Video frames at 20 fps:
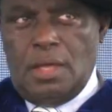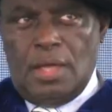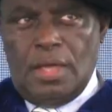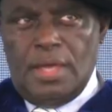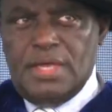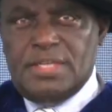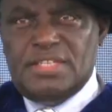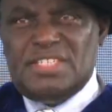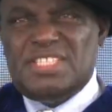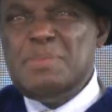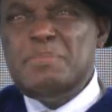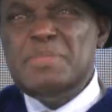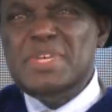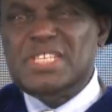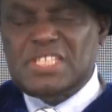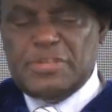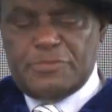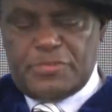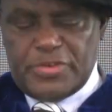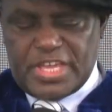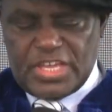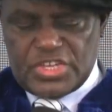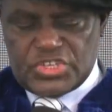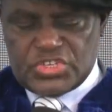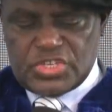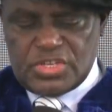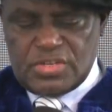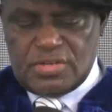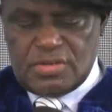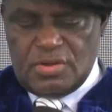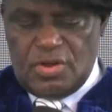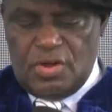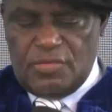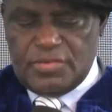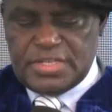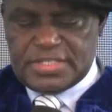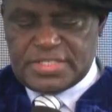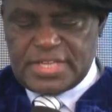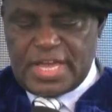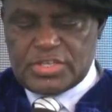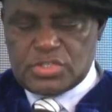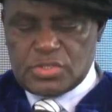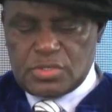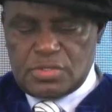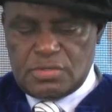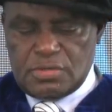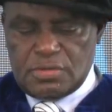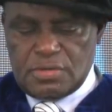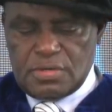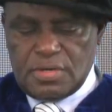A demystification of the title,